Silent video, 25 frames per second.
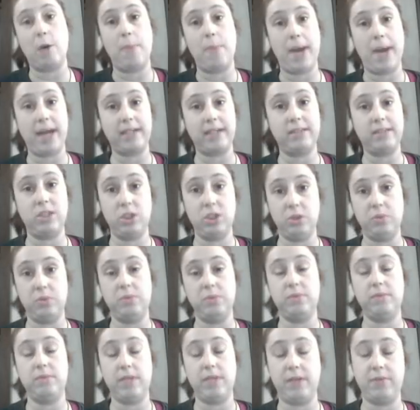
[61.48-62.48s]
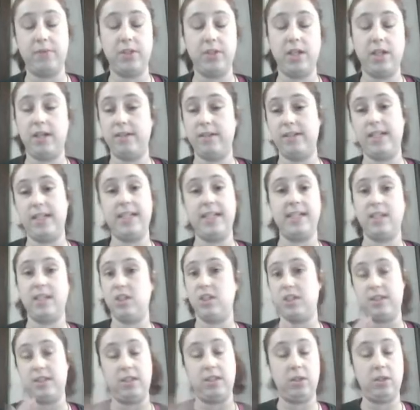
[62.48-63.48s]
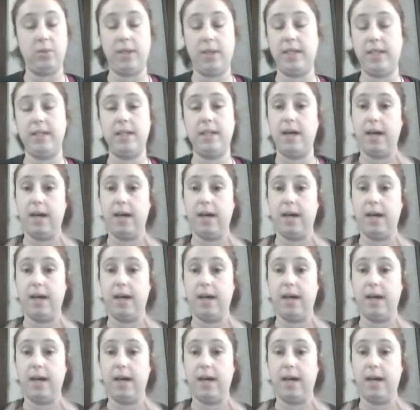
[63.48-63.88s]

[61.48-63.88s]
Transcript: go back to Every Dollar. And he said, just do it.